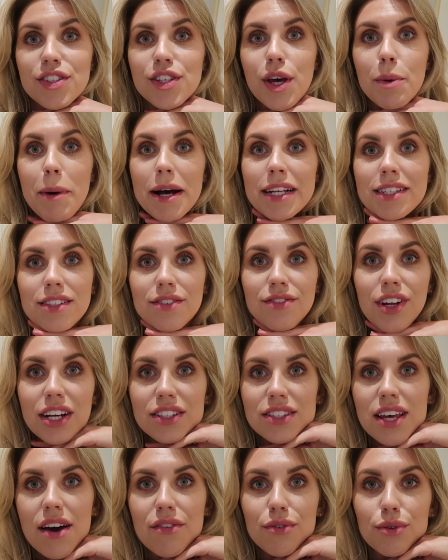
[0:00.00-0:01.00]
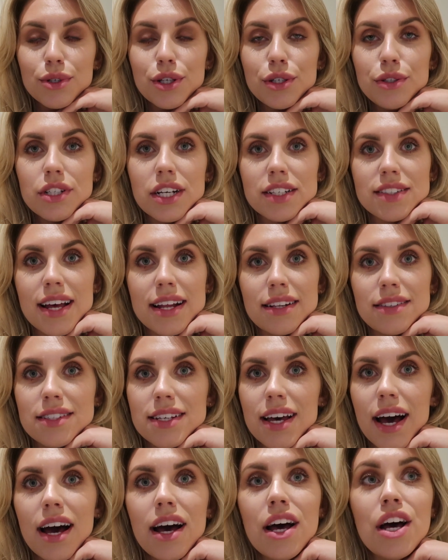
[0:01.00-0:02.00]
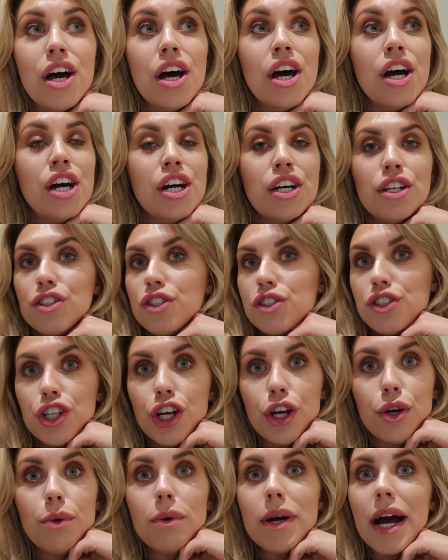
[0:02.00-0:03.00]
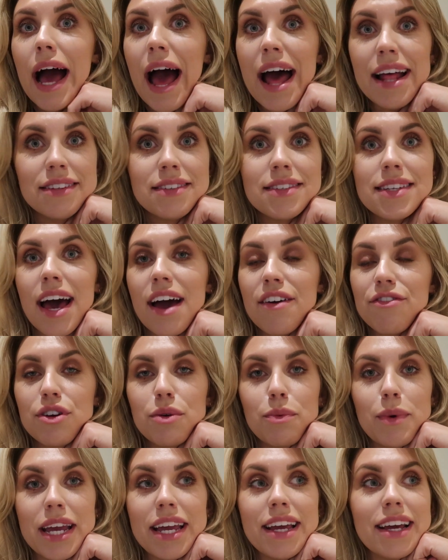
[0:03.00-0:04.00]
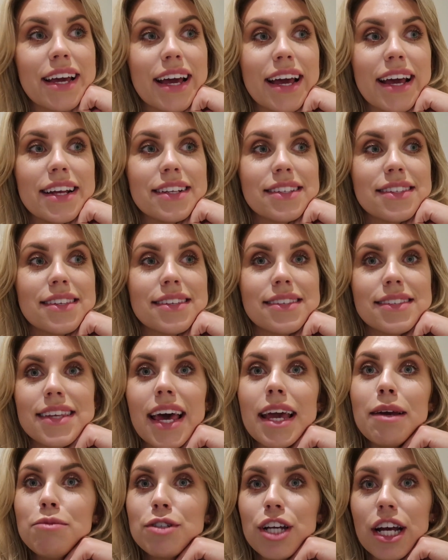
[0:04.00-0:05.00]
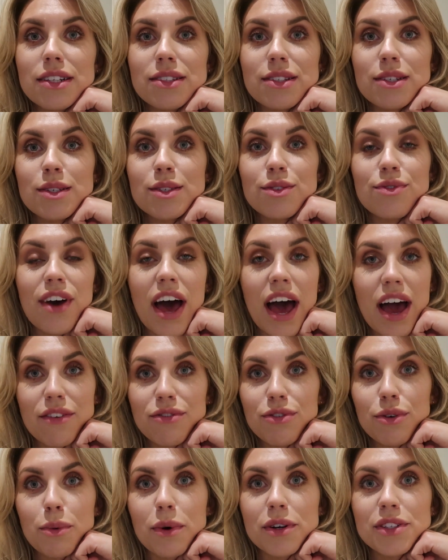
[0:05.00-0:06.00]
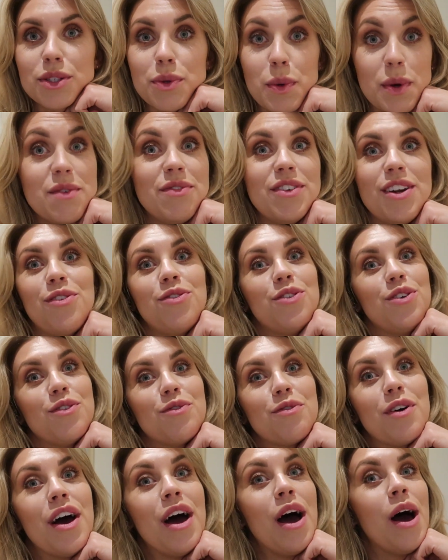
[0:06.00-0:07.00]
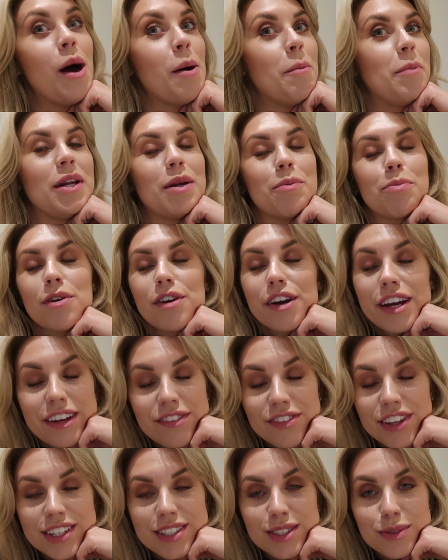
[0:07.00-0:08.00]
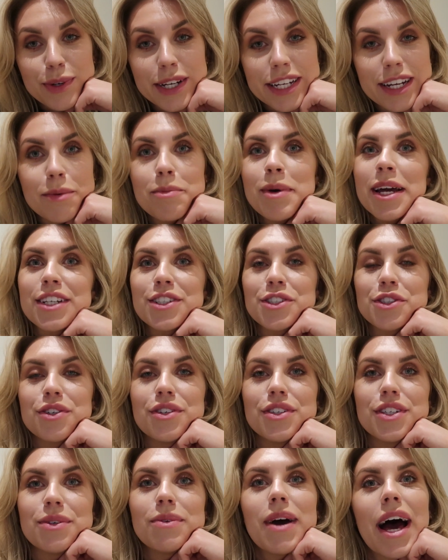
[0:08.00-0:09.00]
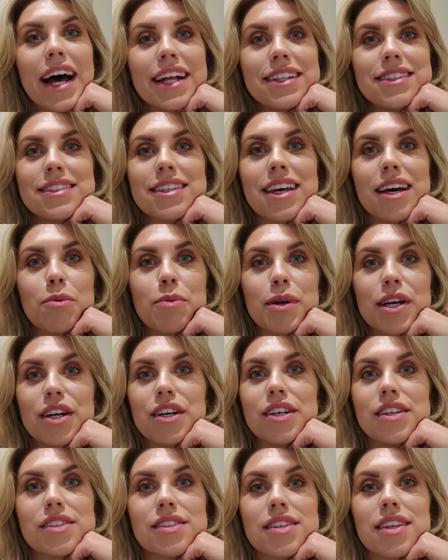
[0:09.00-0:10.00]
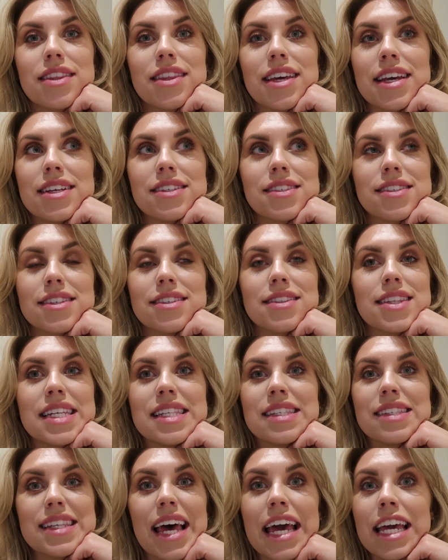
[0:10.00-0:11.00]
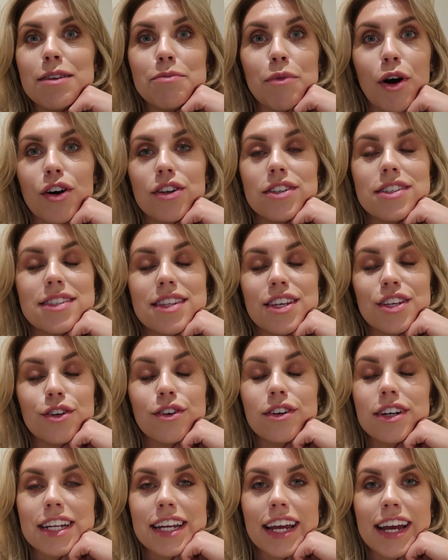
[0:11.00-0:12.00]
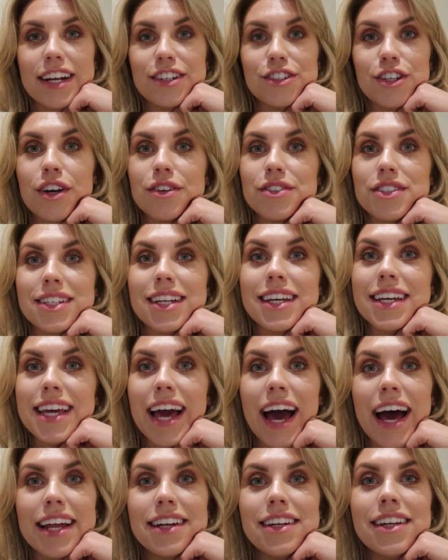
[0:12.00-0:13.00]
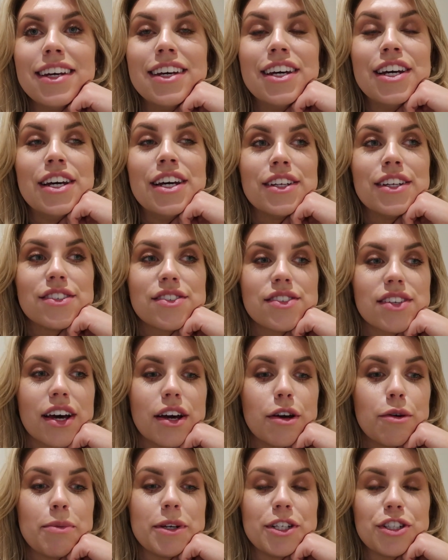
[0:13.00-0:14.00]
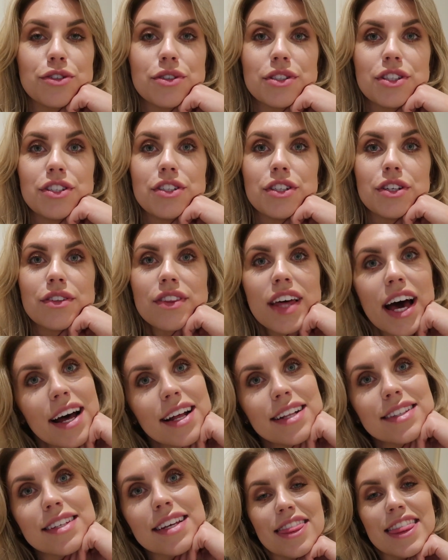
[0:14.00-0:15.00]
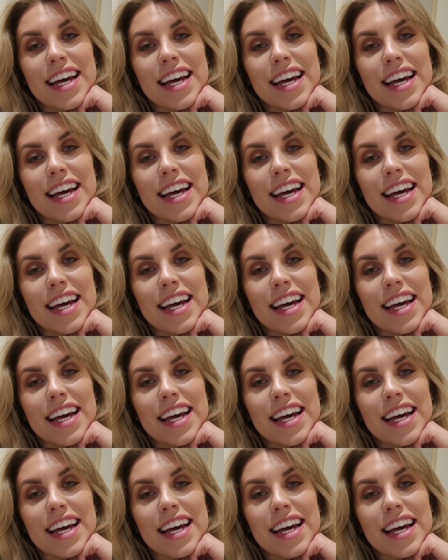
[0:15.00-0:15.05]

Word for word: So best of luck to everyone who does enter. Do enter every week. It's the same chances for everyone. So even if you've been a previous winner, make sure you enter because it's the same odds that you're going to get chosen again. So be sure to do that.